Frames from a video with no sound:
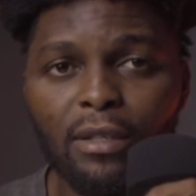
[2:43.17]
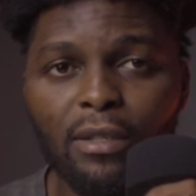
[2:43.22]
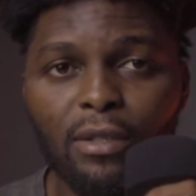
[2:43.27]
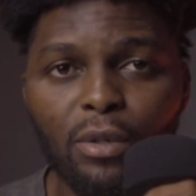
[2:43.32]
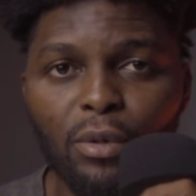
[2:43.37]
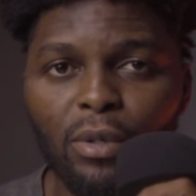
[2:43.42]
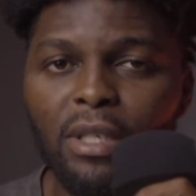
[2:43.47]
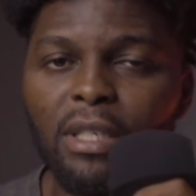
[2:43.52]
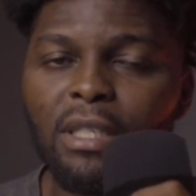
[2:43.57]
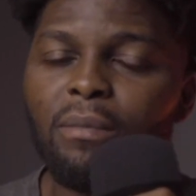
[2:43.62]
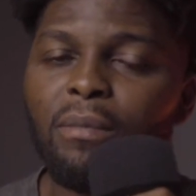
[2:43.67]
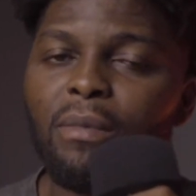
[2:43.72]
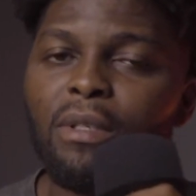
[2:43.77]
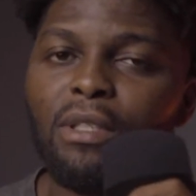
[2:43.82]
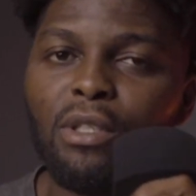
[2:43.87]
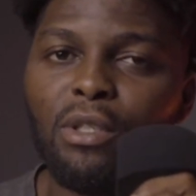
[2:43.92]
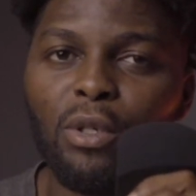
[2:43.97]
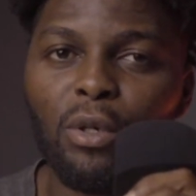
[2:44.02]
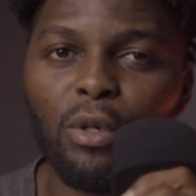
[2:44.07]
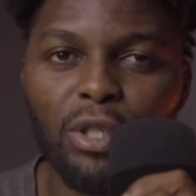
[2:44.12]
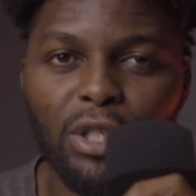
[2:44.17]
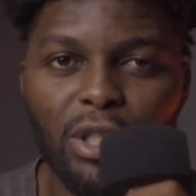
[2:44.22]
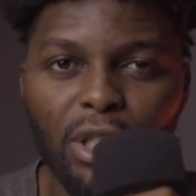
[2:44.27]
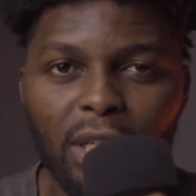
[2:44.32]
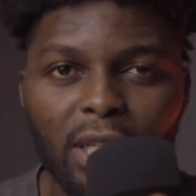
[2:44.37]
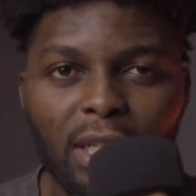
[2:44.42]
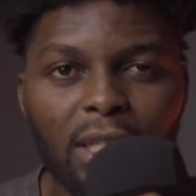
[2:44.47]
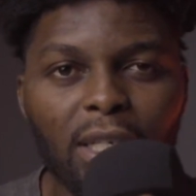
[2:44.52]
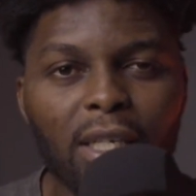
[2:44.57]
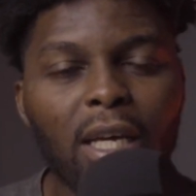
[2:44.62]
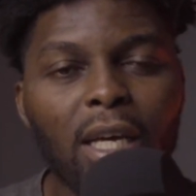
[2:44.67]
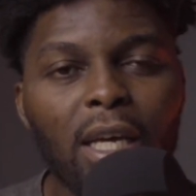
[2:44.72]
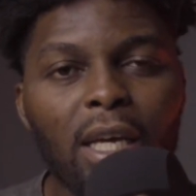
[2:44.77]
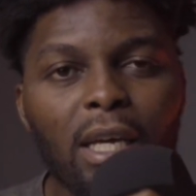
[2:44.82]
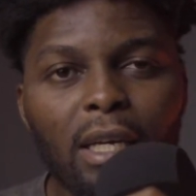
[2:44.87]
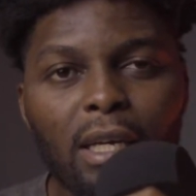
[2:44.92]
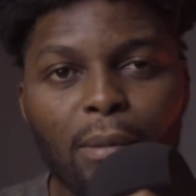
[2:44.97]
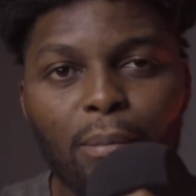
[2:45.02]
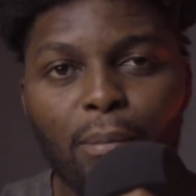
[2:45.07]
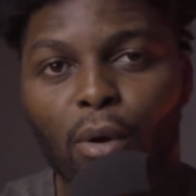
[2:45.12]
So this means you're chaining
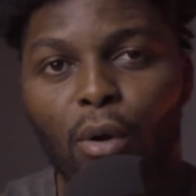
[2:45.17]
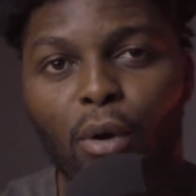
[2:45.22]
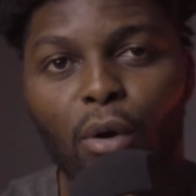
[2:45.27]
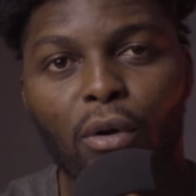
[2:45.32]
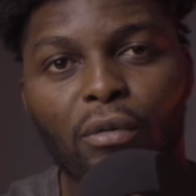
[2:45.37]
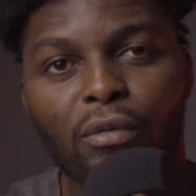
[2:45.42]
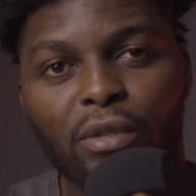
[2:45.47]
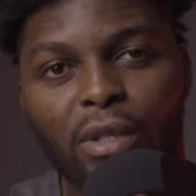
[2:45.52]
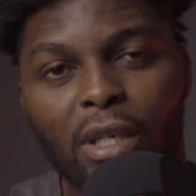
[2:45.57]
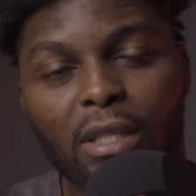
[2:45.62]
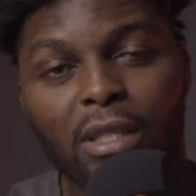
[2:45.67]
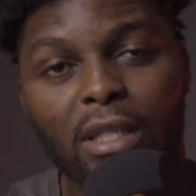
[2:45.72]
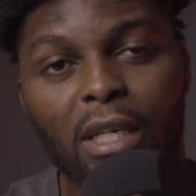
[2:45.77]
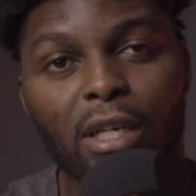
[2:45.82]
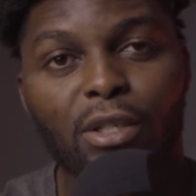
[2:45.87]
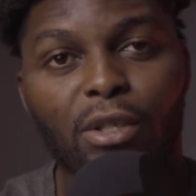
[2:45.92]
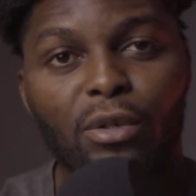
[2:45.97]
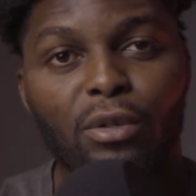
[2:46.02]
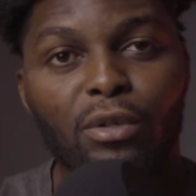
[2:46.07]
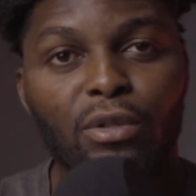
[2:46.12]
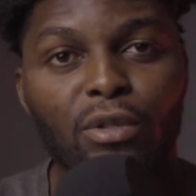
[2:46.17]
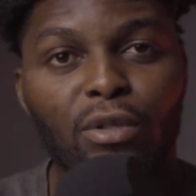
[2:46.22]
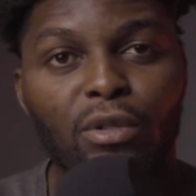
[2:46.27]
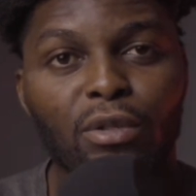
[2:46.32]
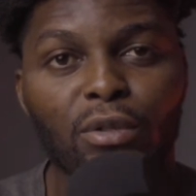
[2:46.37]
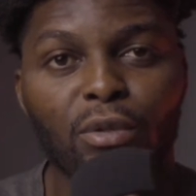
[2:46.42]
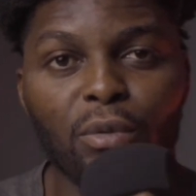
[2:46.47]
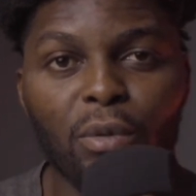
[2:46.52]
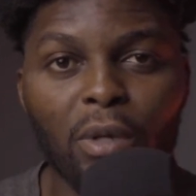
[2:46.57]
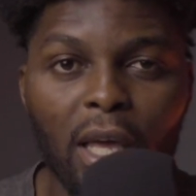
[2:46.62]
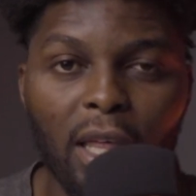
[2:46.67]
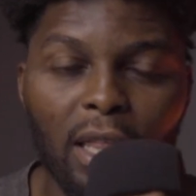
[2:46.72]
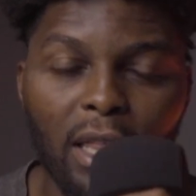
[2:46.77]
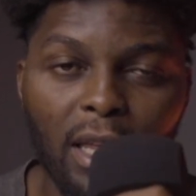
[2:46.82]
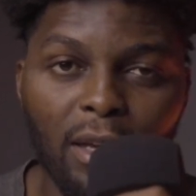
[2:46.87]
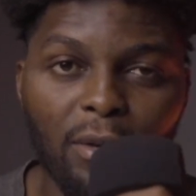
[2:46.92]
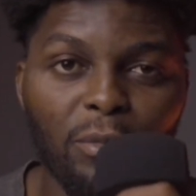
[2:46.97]
the block of transactions together,